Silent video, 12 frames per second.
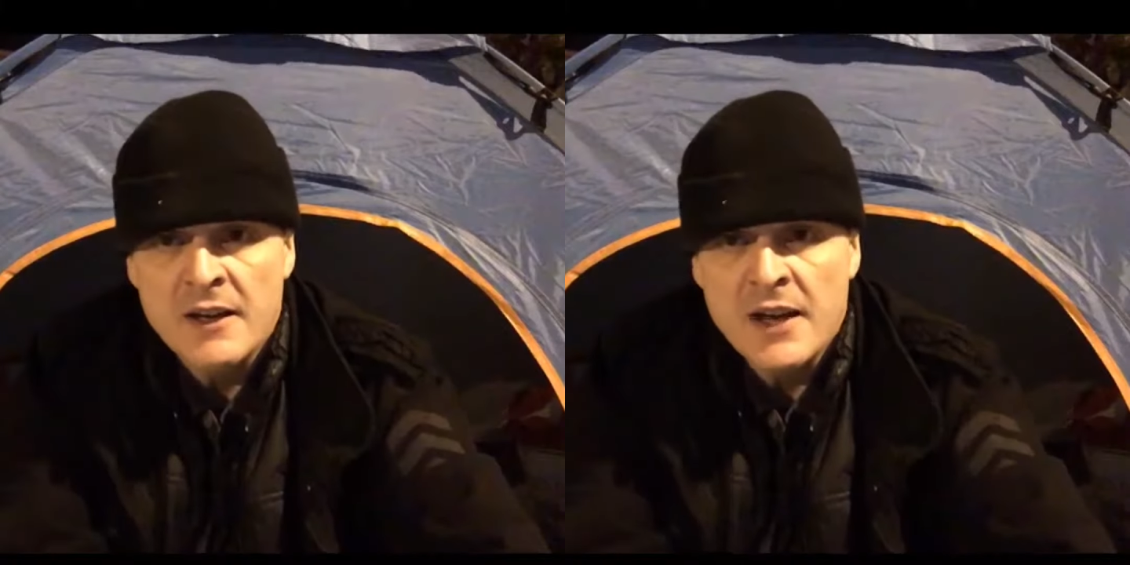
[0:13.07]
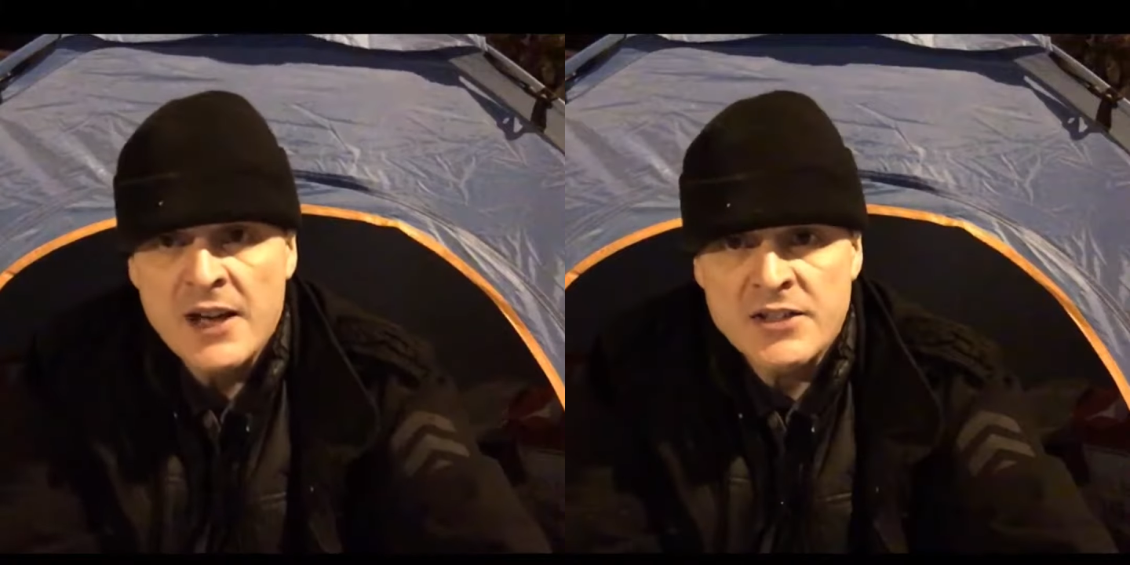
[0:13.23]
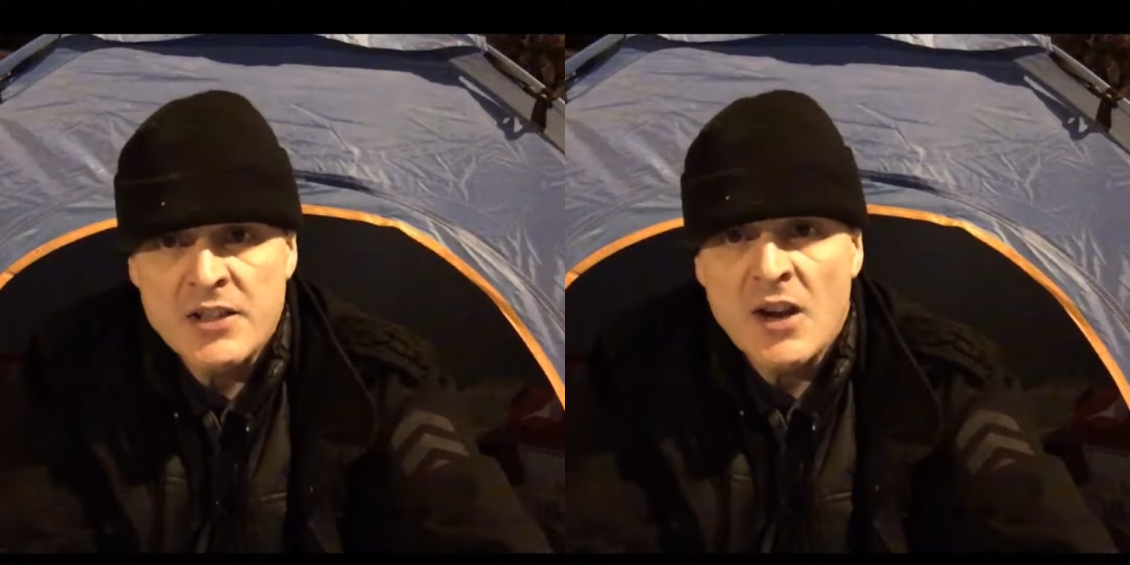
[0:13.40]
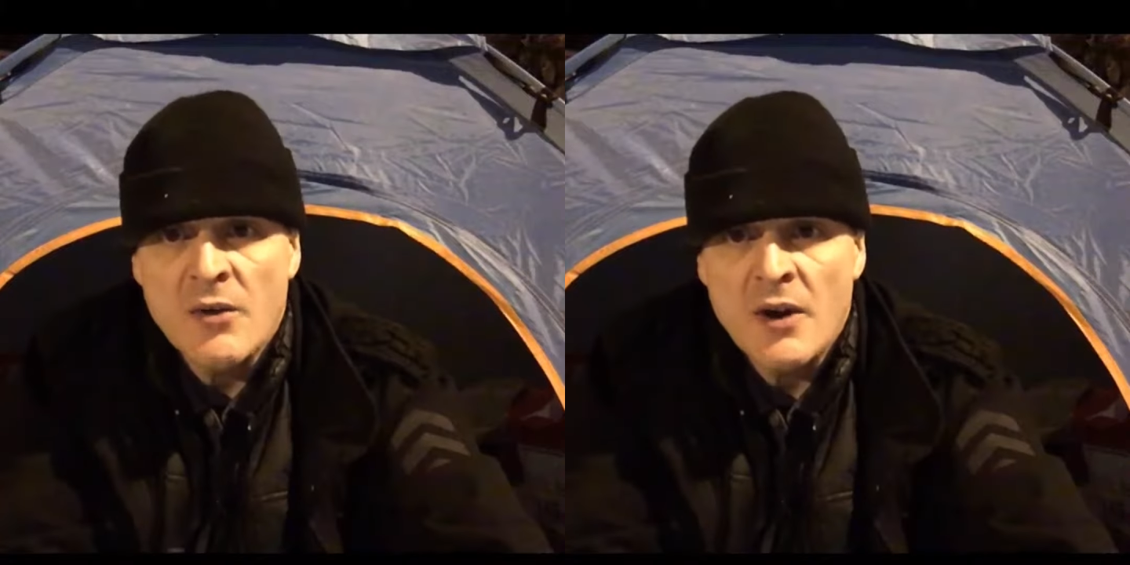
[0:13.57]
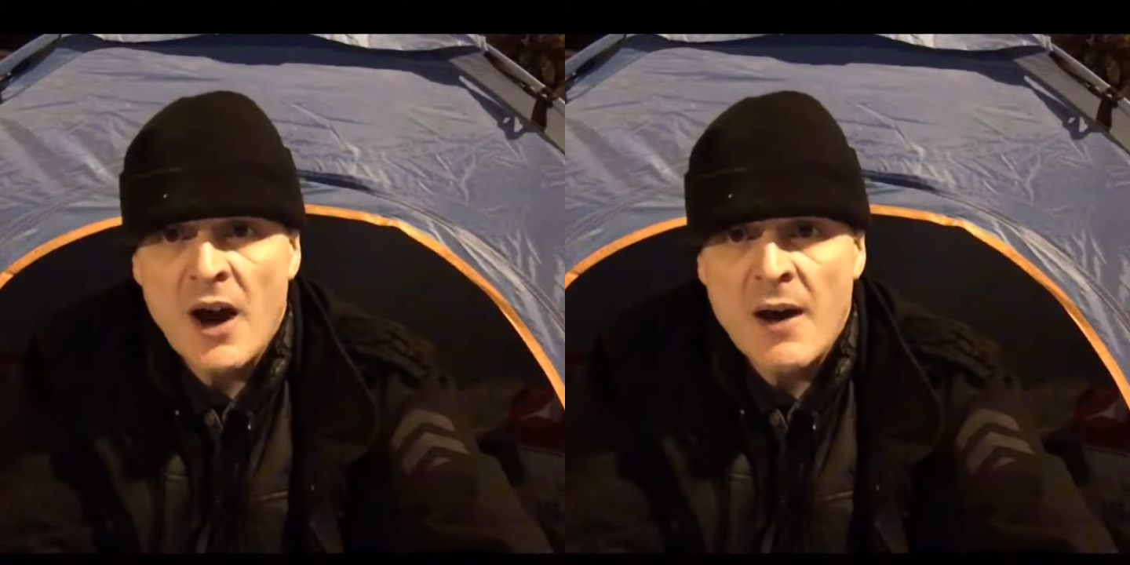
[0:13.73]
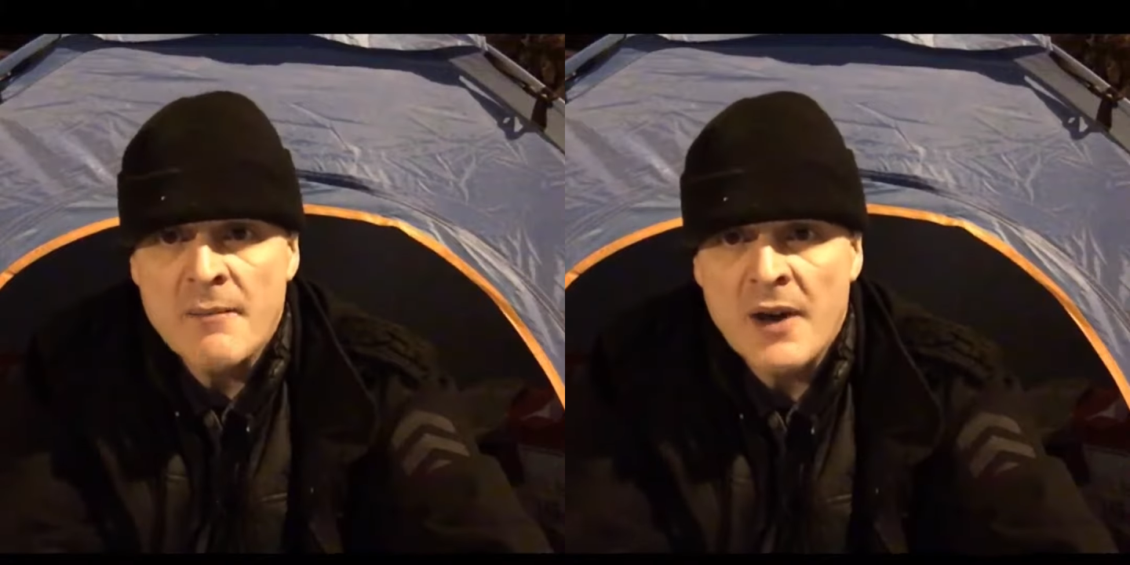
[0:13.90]
As you know,
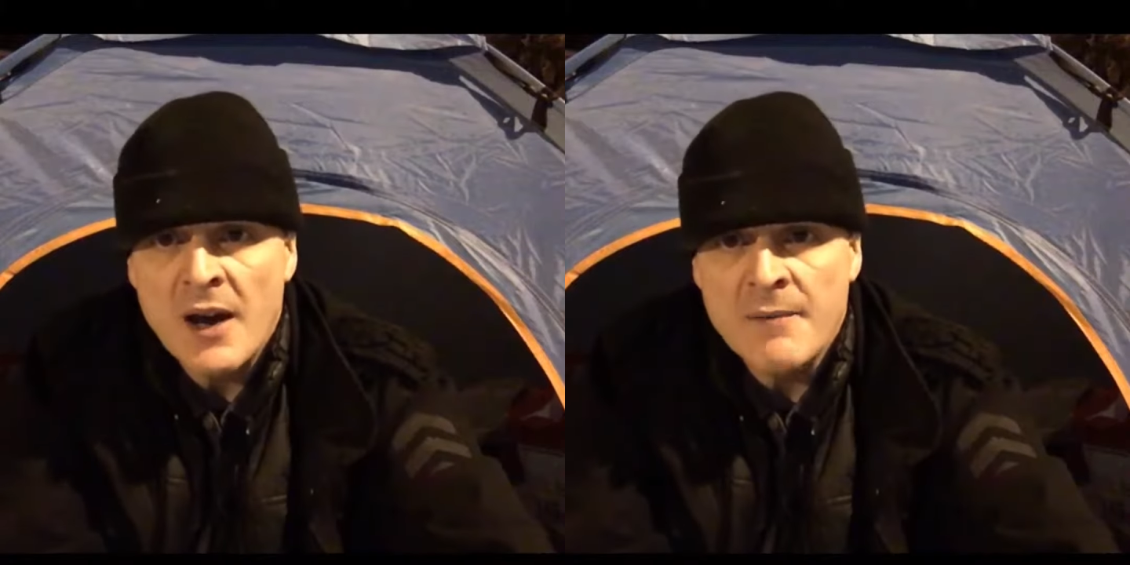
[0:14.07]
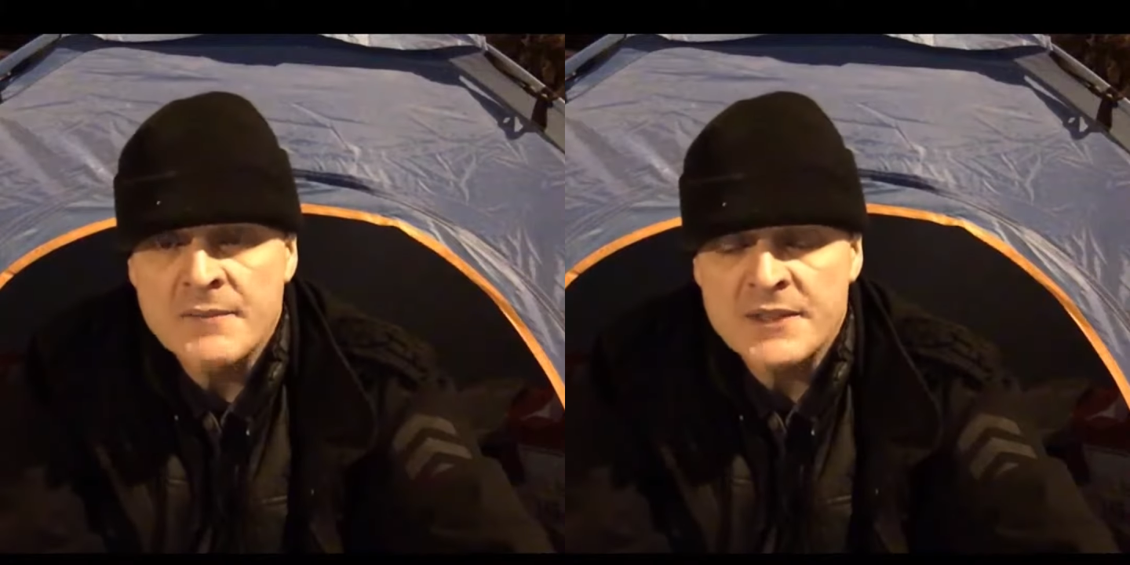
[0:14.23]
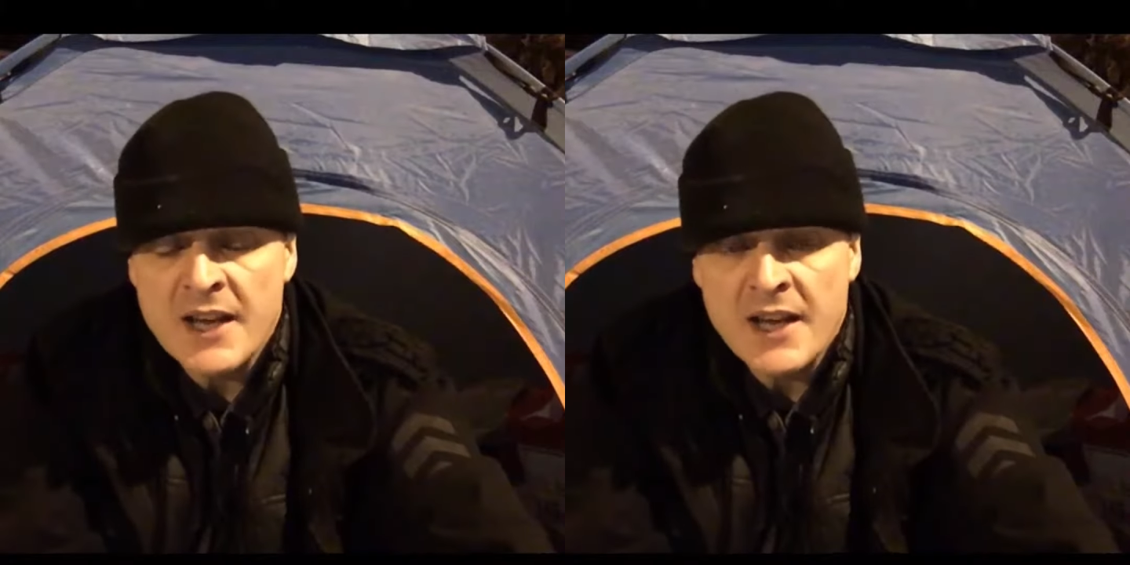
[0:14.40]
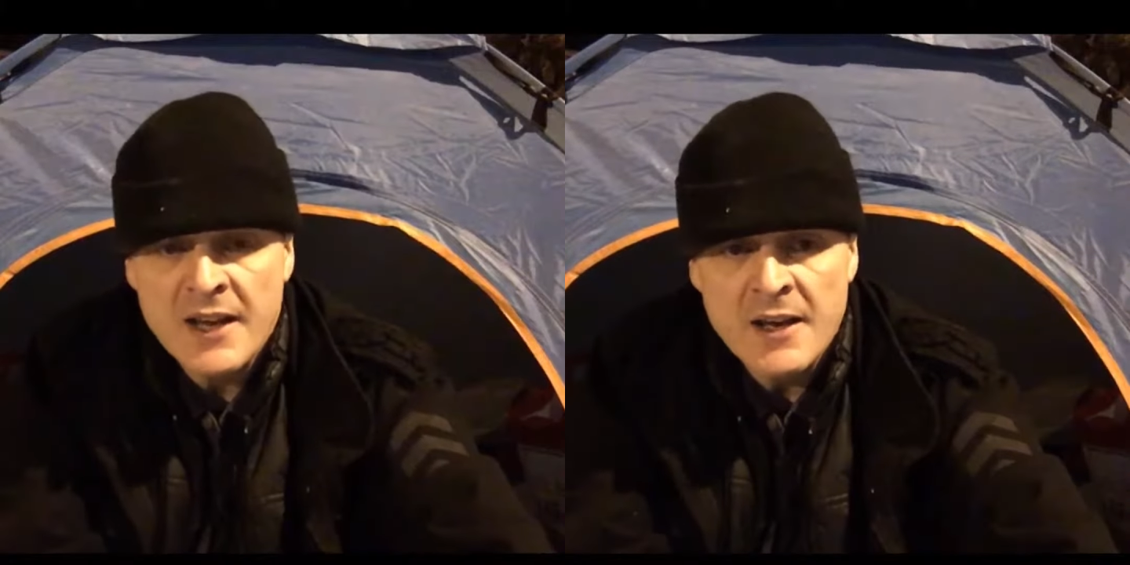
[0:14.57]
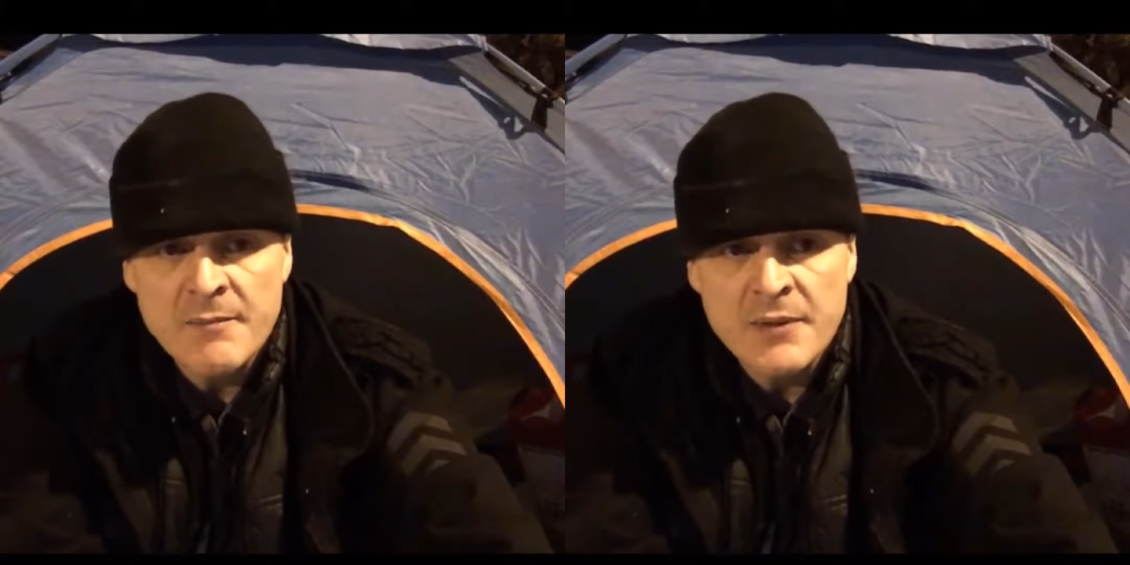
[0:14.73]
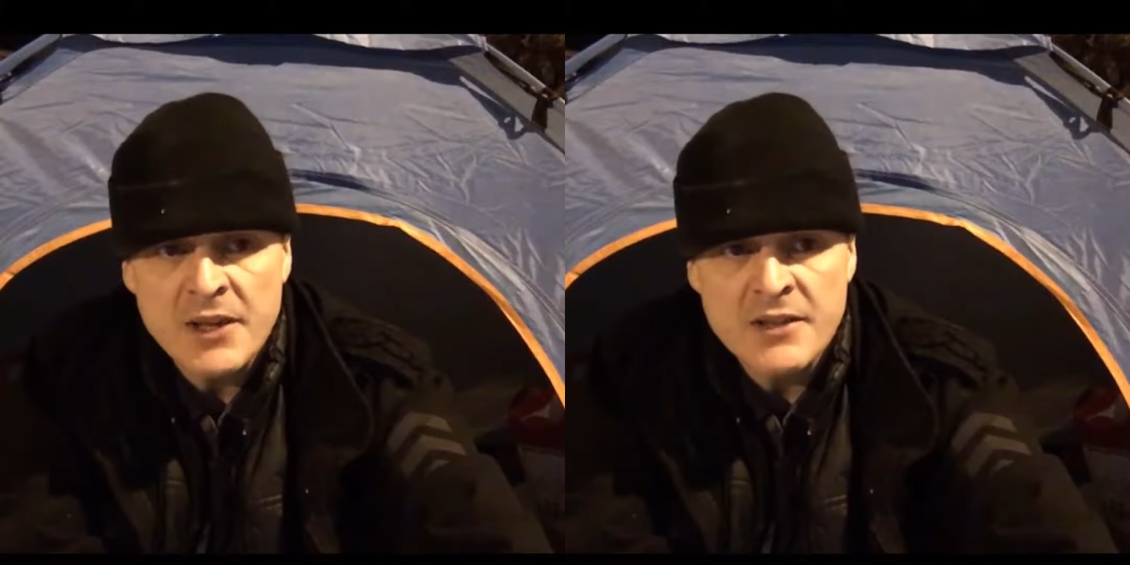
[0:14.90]
I'm sat here
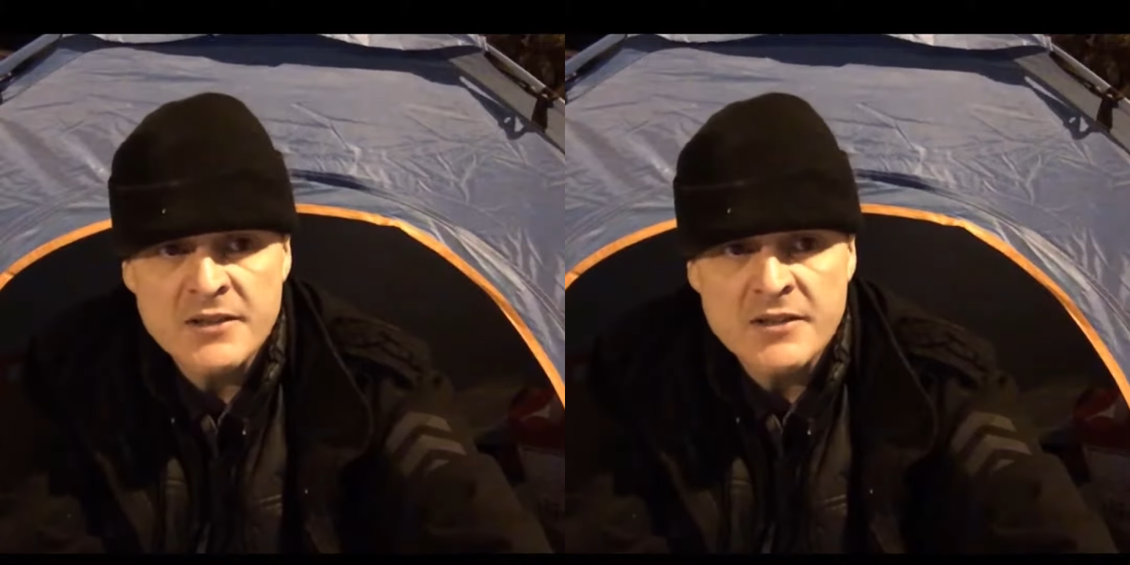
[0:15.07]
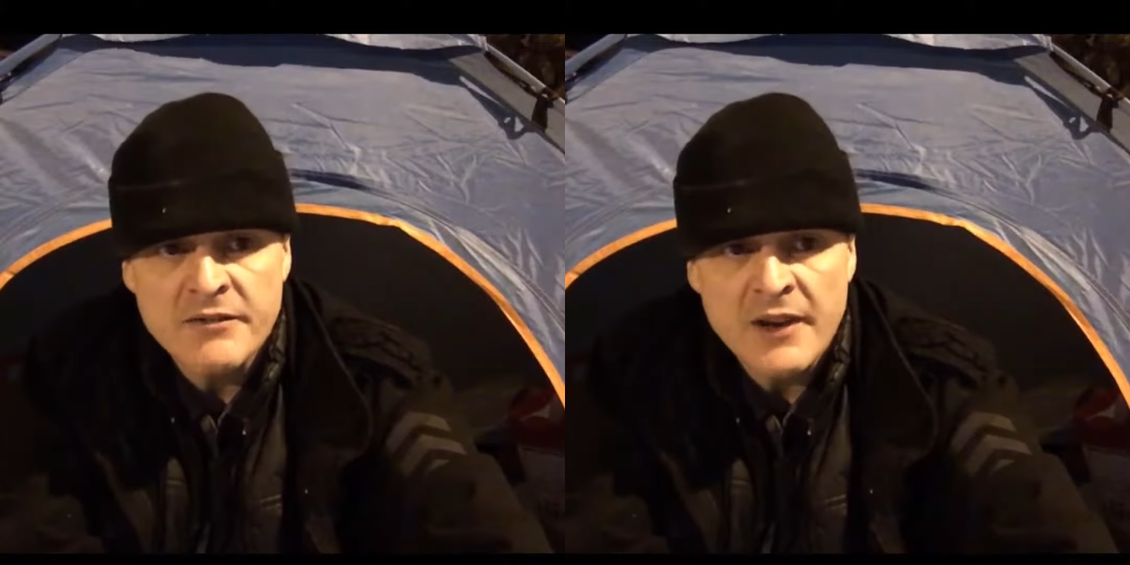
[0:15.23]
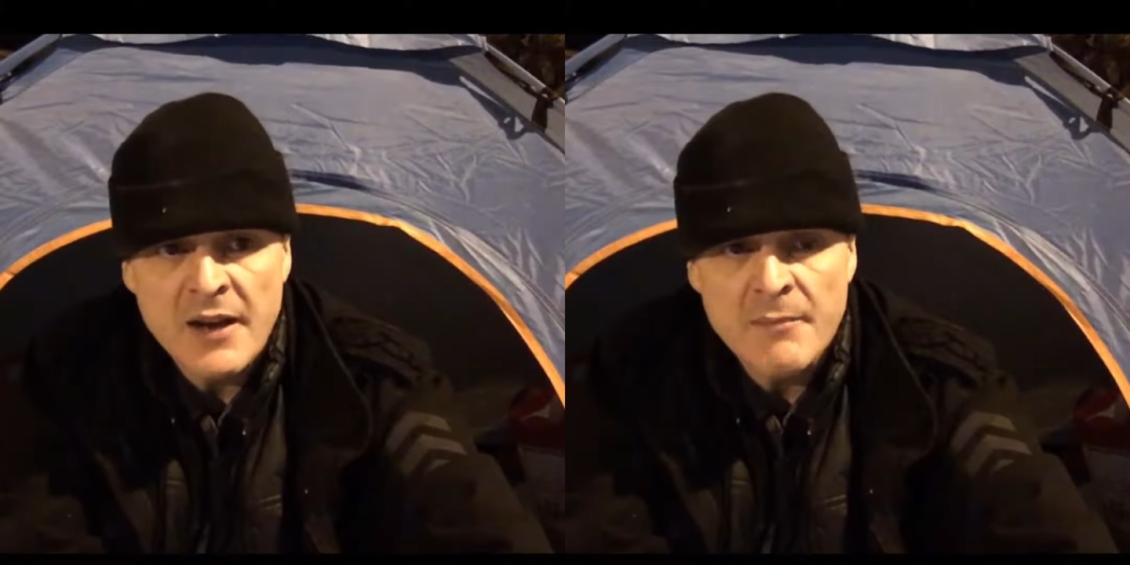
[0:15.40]
because of